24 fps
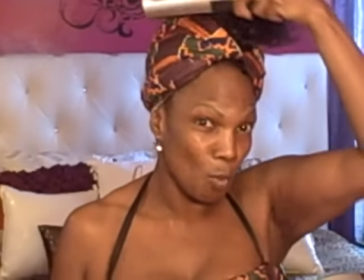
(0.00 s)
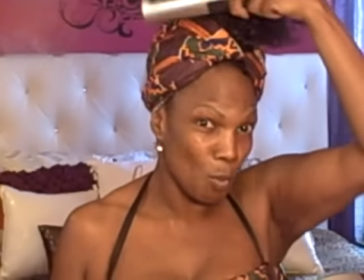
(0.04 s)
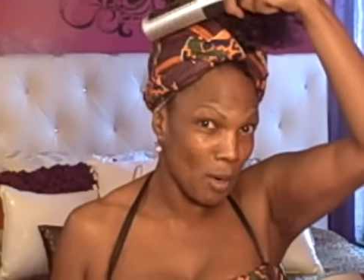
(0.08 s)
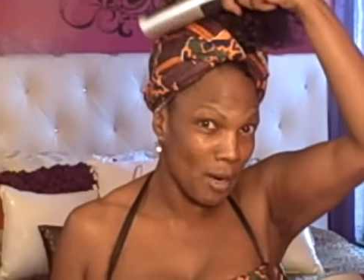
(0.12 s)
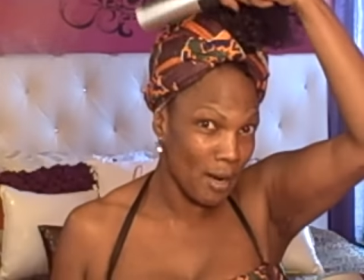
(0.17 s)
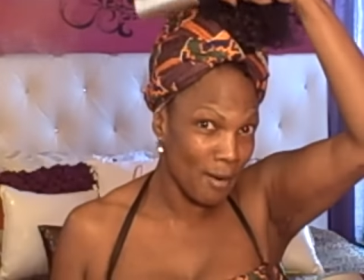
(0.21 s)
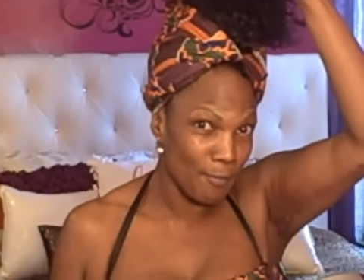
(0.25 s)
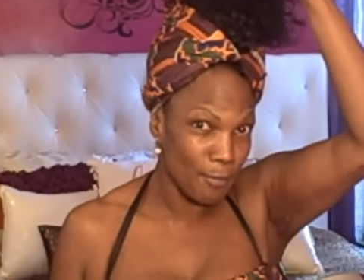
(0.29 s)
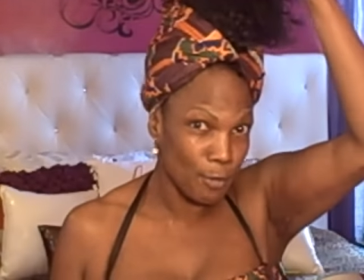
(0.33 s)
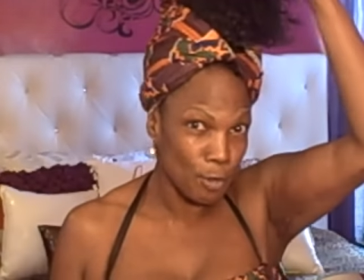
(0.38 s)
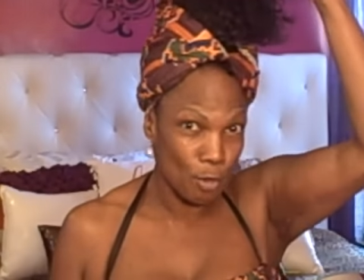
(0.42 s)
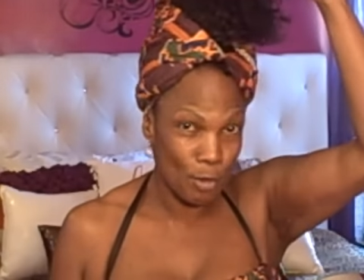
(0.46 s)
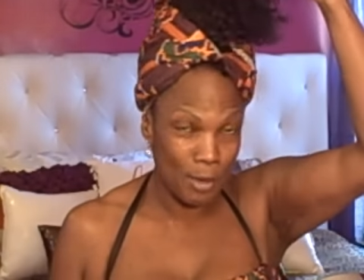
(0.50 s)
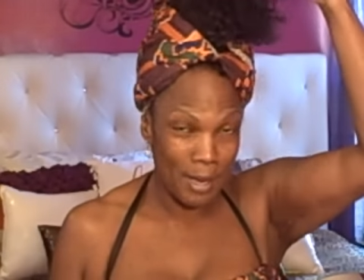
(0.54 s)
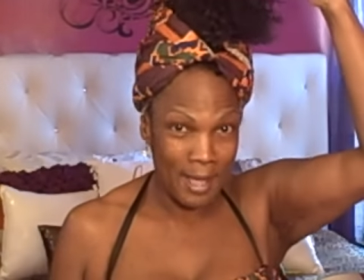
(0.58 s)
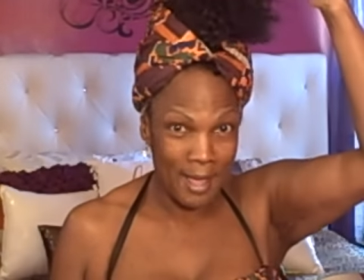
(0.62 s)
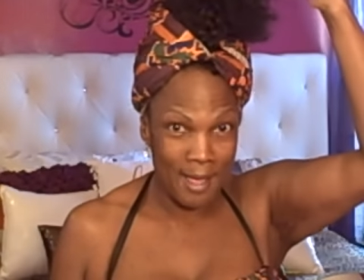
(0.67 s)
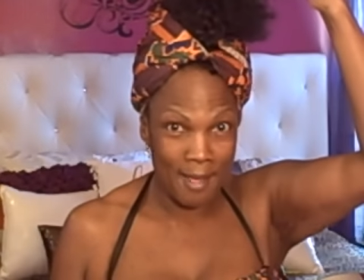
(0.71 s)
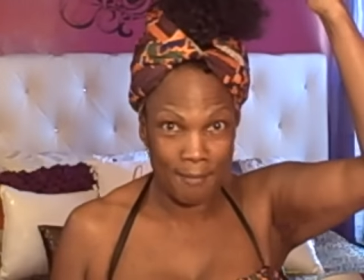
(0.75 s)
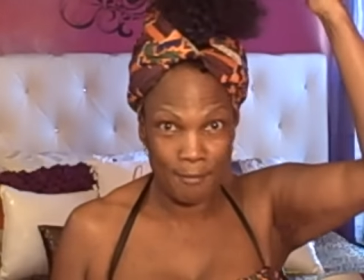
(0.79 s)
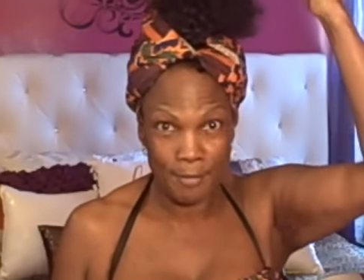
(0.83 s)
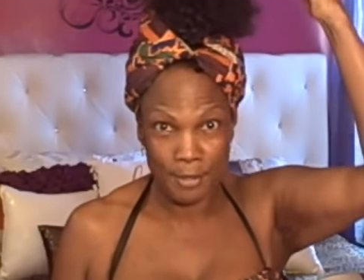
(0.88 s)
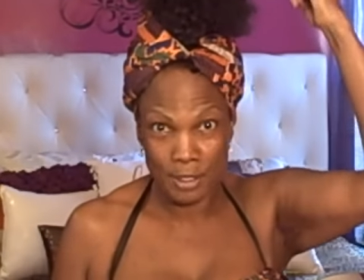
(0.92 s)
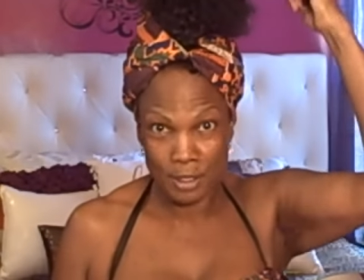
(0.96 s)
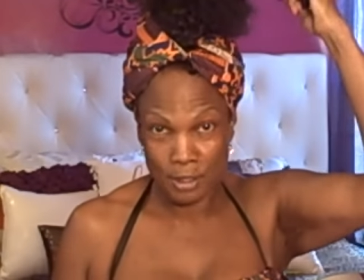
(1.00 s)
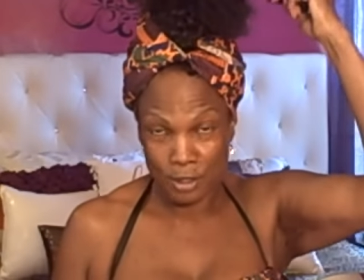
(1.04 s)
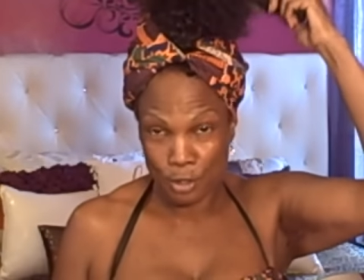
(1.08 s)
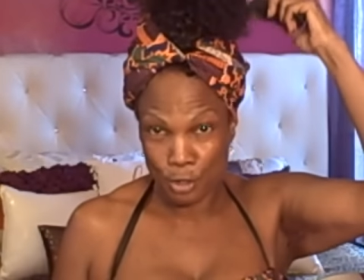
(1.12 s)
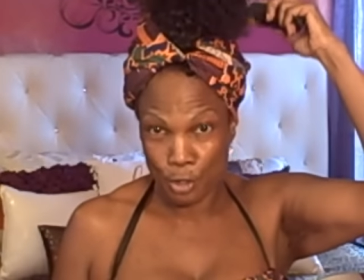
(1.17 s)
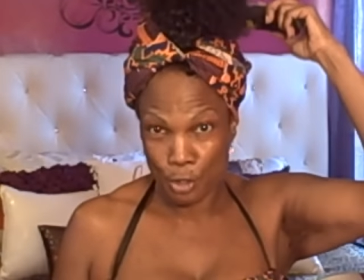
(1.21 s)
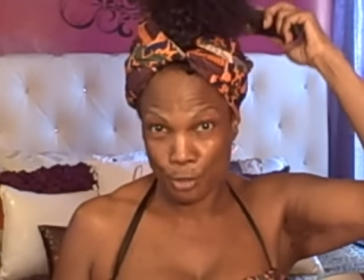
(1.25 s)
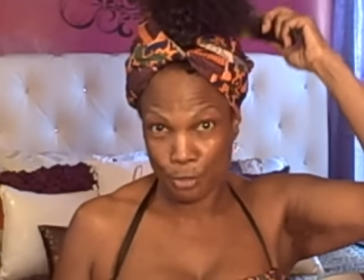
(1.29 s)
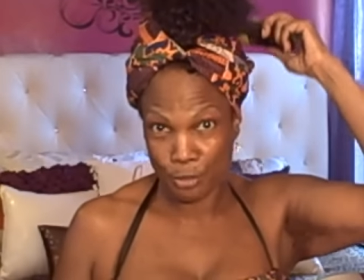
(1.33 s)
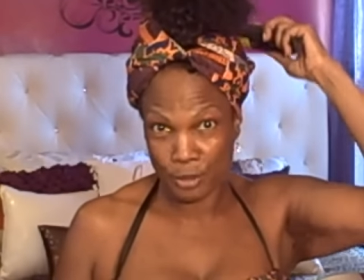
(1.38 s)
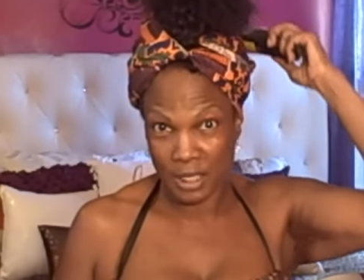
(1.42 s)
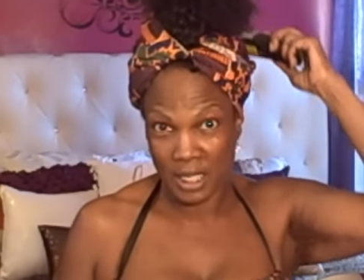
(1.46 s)
wherever you're having
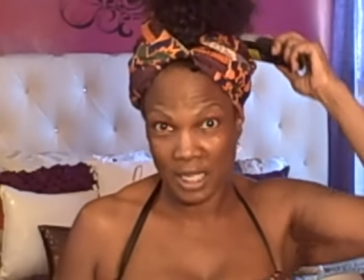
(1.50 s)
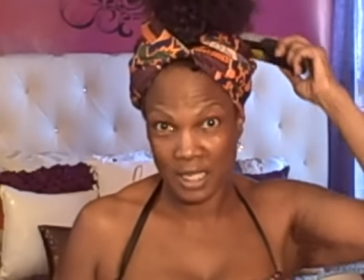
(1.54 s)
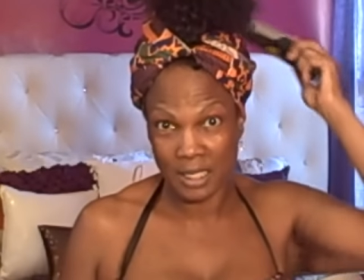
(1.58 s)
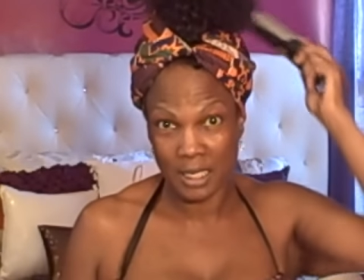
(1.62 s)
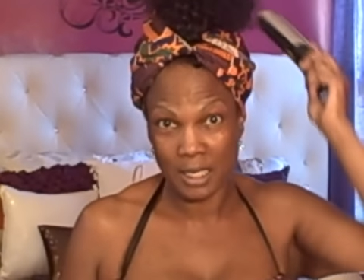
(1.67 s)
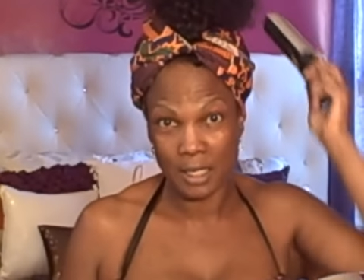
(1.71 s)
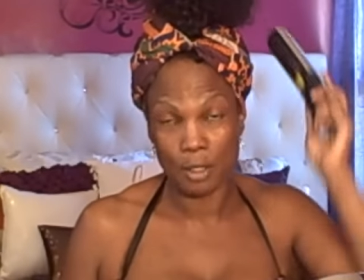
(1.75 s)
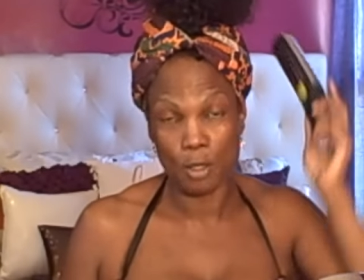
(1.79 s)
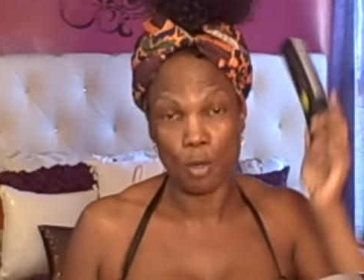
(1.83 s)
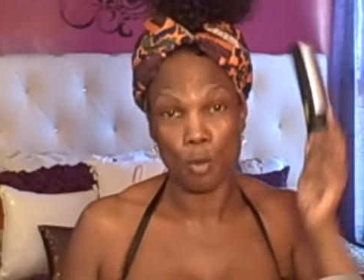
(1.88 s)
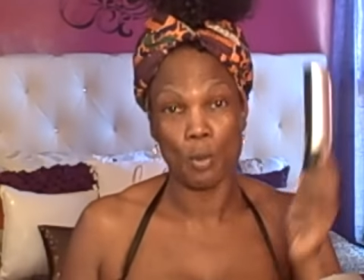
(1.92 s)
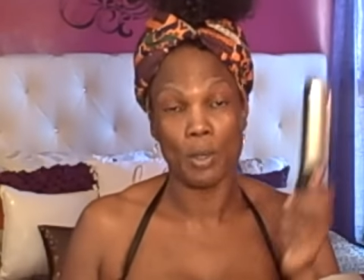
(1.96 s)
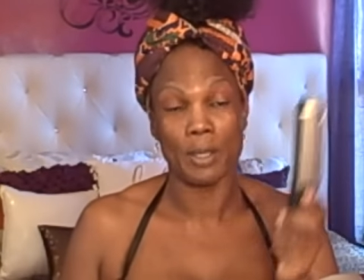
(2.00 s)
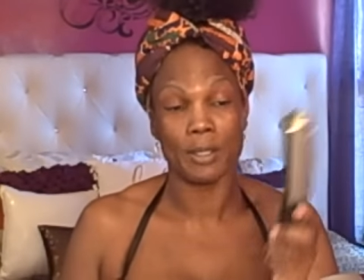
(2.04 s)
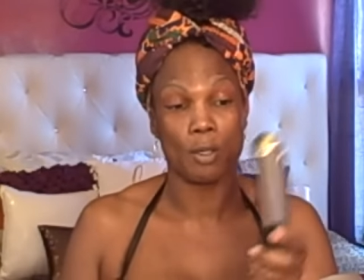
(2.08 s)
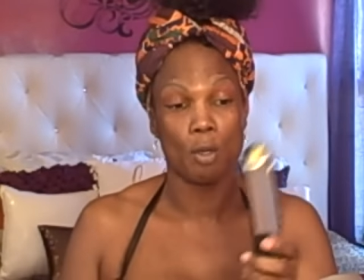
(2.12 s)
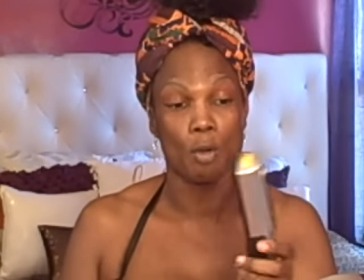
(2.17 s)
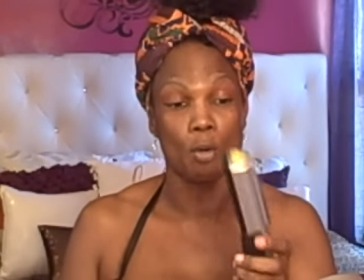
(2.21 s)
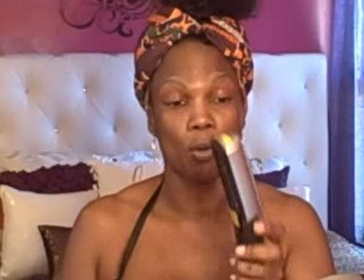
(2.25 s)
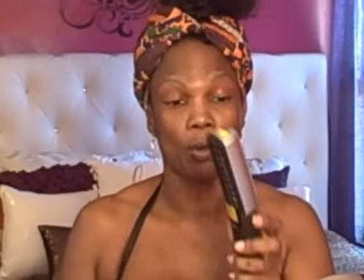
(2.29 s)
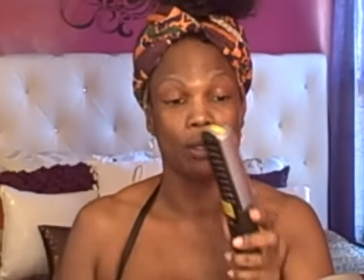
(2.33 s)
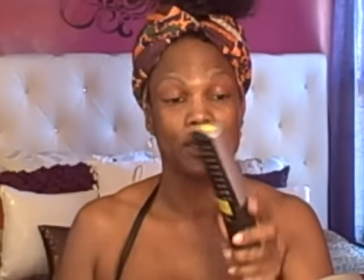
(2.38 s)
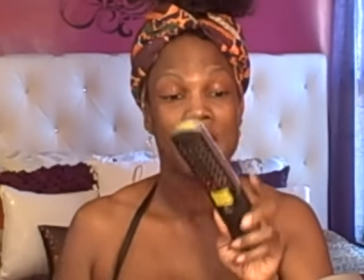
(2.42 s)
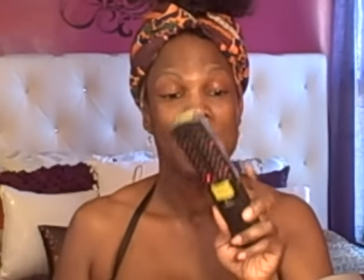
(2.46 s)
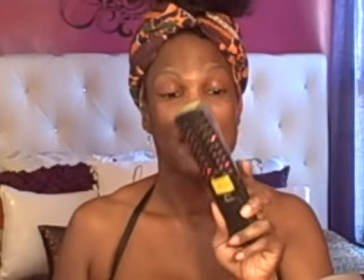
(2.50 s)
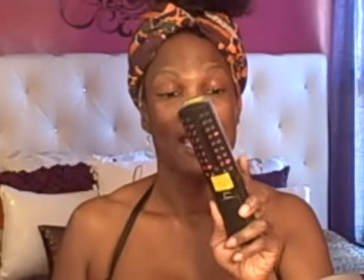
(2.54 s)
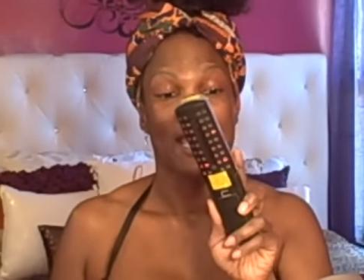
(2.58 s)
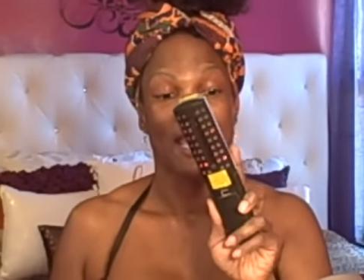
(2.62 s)
your thinning going on.